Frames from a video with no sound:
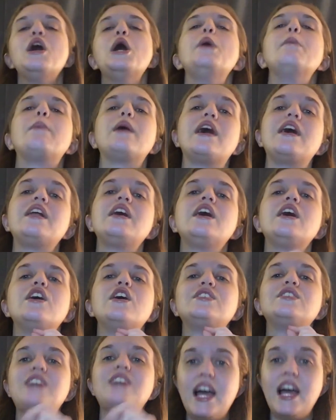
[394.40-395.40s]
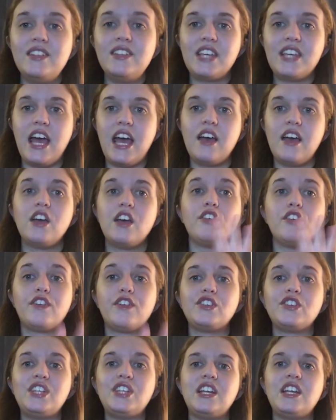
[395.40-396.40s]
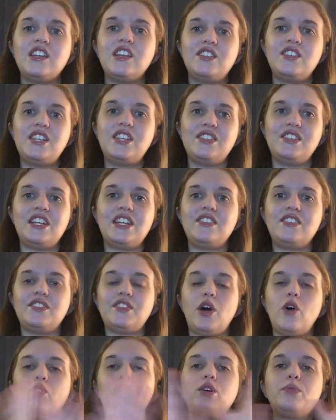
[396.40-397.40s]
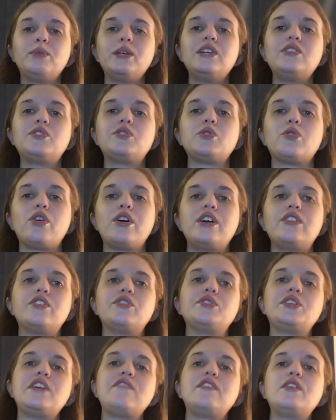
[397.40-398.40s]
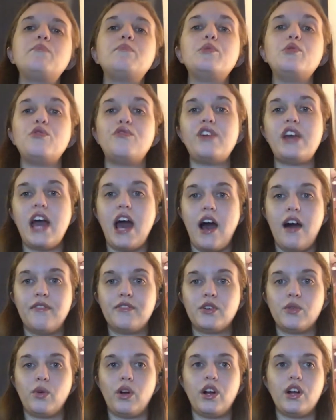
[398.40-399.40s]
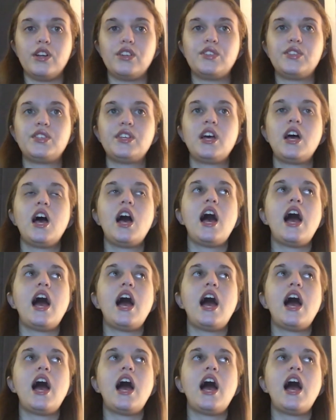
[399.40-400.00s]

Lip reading: But Steins Gate, the first season is its own complete story. There's even a movie afterwards.